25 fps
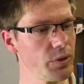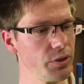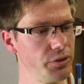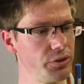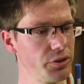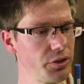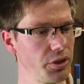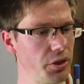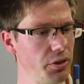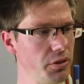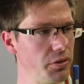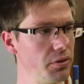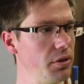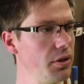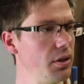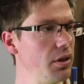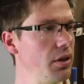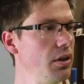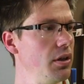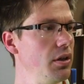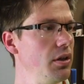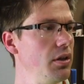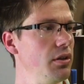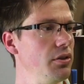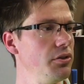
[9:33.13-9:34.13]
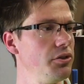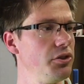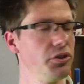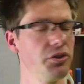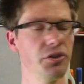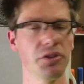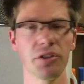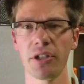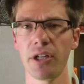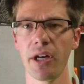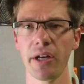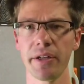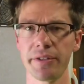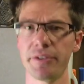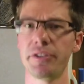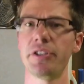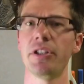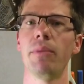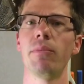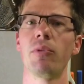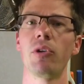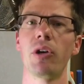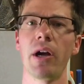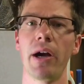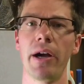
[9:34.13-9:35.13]
So just to kind of
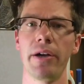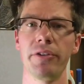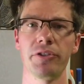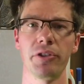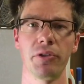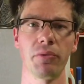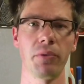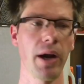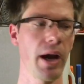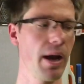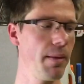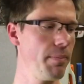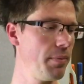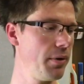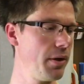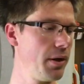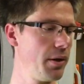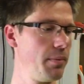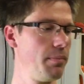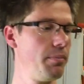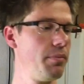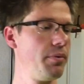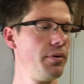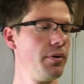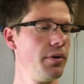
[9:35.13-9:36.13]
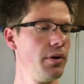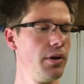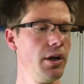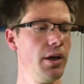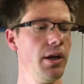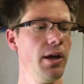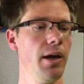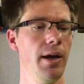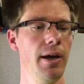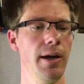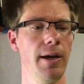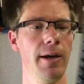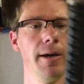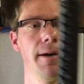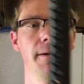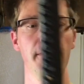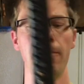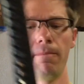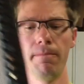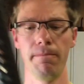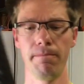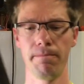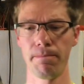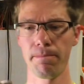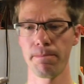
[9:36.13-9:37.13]
summarize and wrap up,
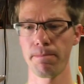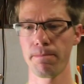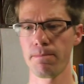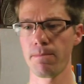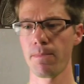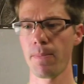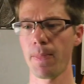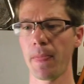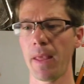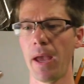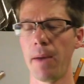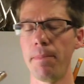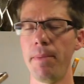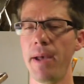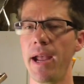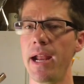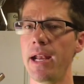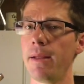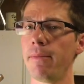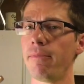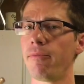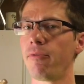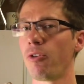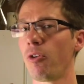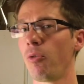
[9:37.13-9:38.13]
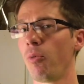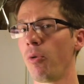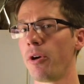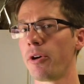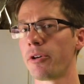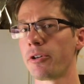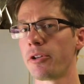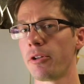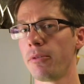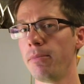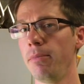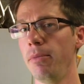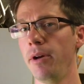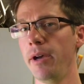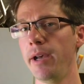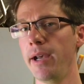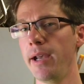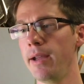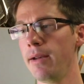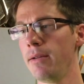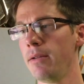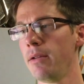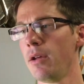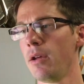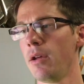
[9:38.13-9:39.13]
I paid him for work to the
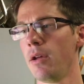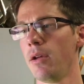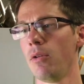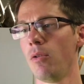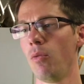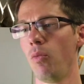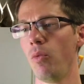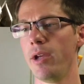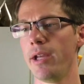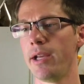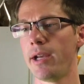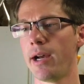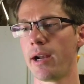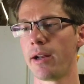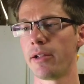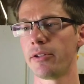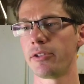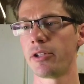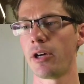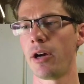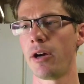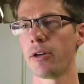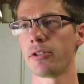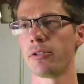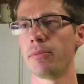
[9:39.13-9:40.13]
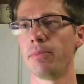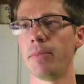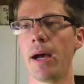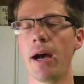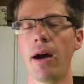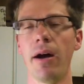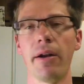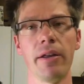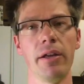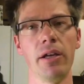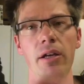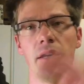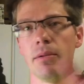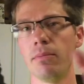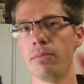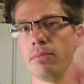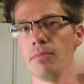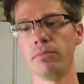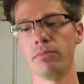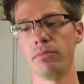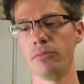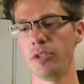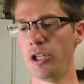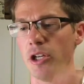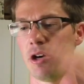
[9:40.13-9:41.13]
blade. We kind of talked about
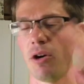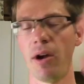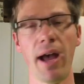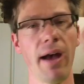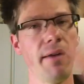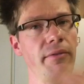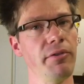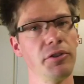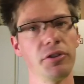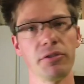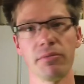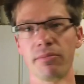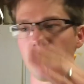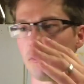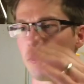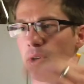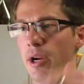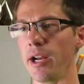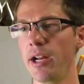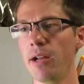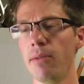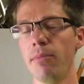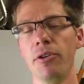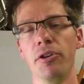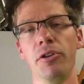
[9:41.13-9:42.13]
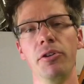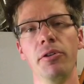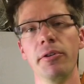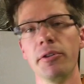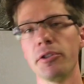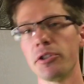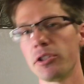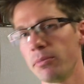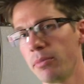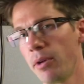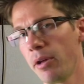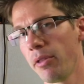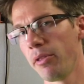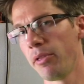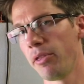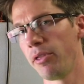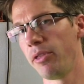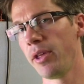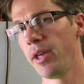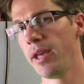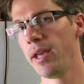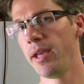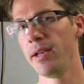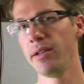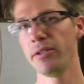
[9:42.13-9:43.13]
him, you know, having some freedom and doing some other
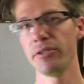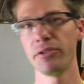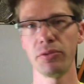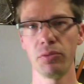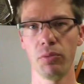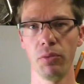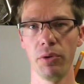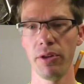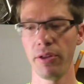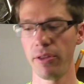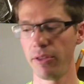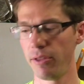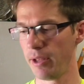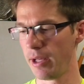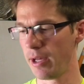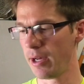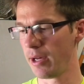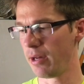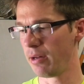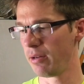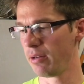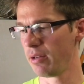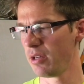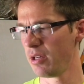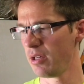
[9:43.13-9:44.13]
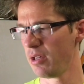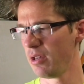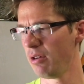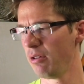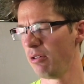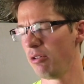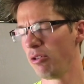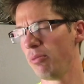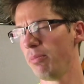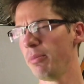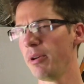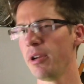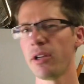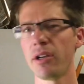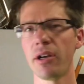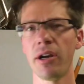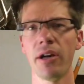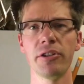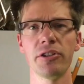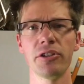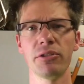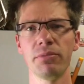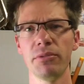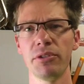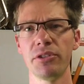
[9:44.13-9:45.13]
things with a little bit of
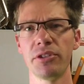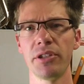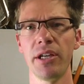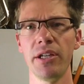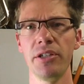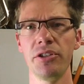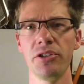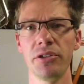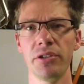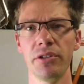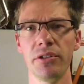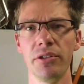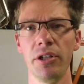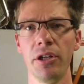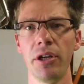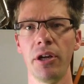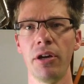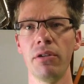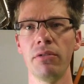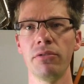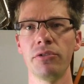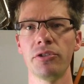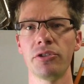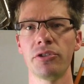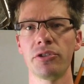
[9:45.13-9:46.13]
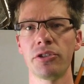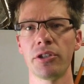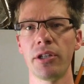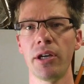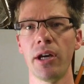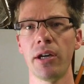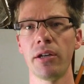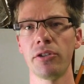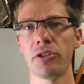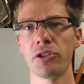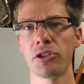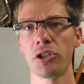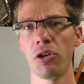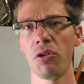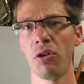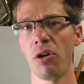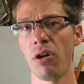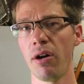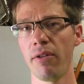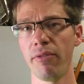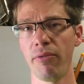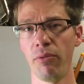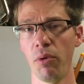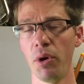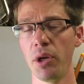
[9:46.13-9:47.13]
customization, you know, just to kind of show
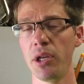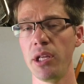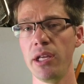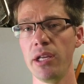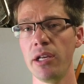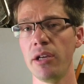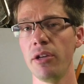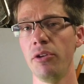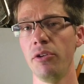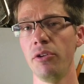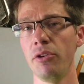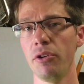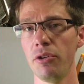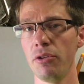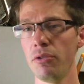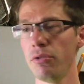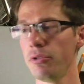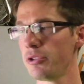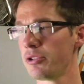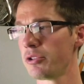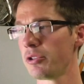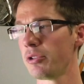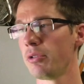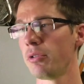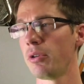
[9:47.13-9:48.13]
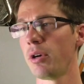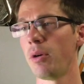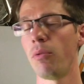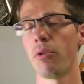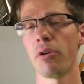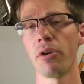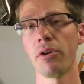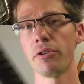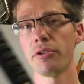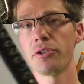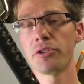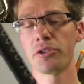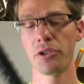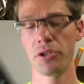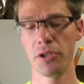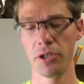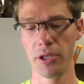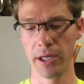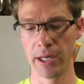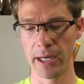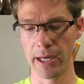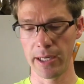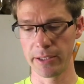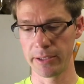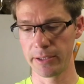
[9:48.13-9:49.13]
off what he can do. So I wanted to show
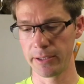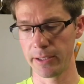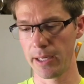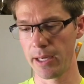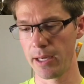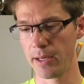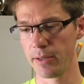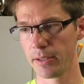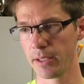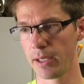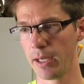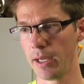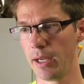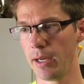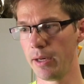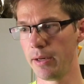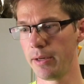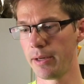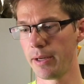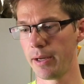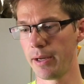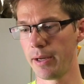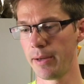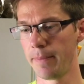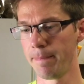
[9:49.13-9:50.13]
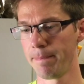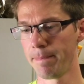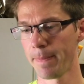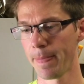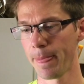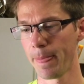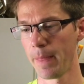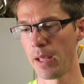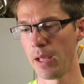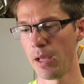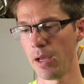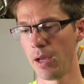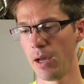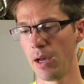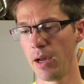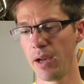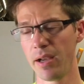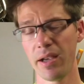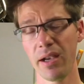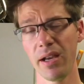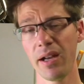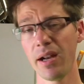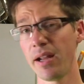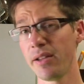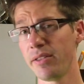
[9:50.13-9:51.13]
you guys that. And
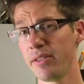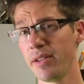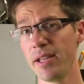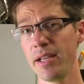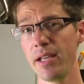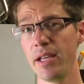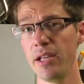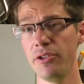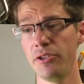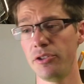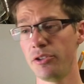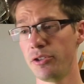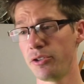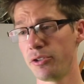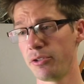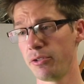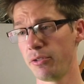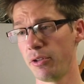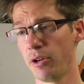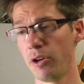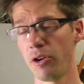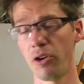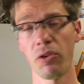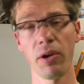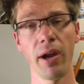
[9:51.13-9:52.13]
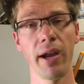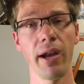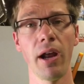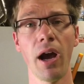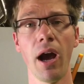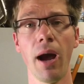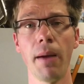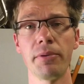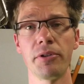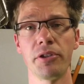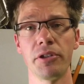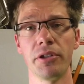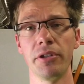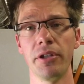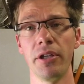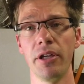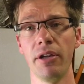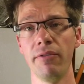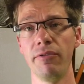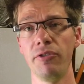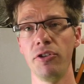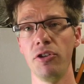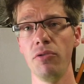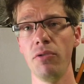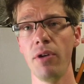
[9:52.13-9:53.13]
again, I think he's just a great option.
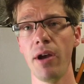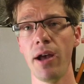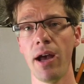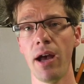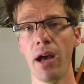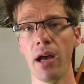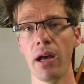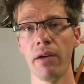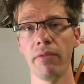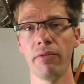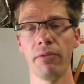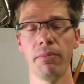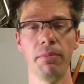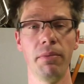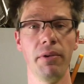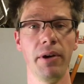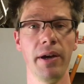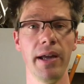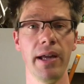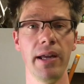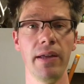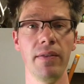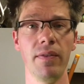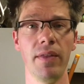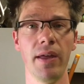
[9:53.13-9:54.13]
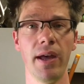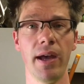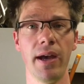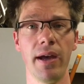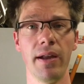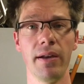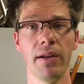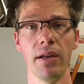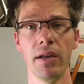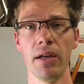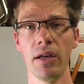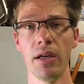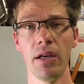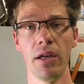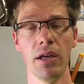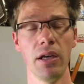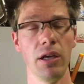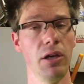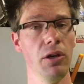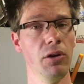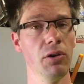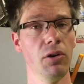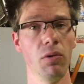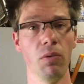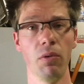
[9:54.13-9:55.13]
If you have a blade that
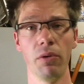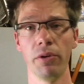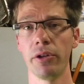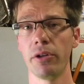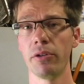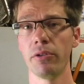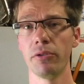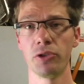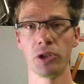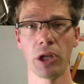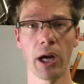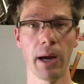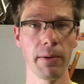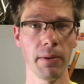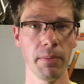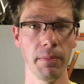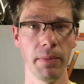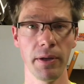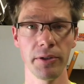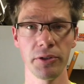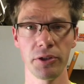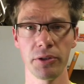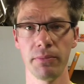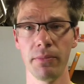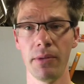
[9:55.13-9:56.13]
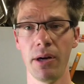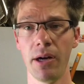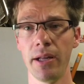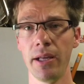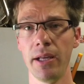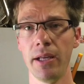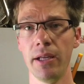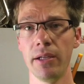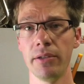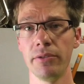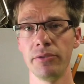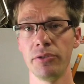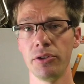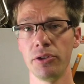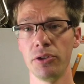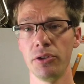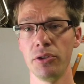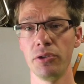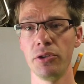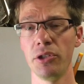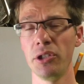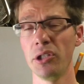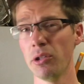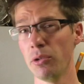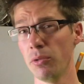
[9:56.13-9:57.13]
you don't want to go drop a bunch of money into,
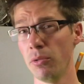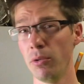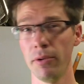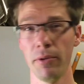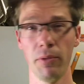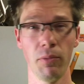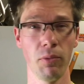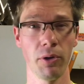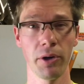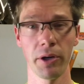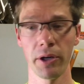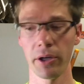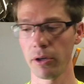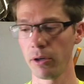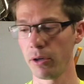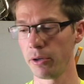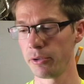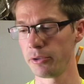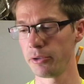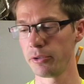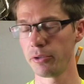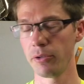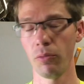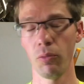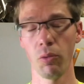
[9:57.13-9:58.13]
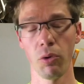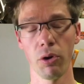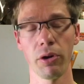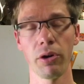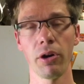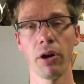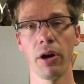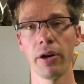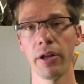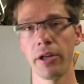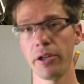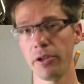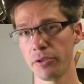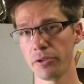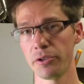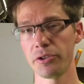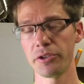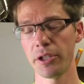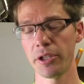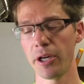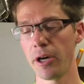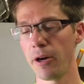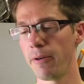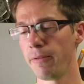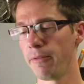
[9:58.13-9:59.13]
you don't want to work on it
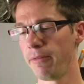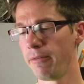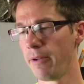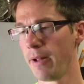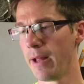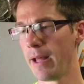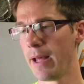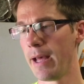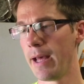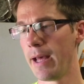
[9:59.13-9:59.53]
yourself,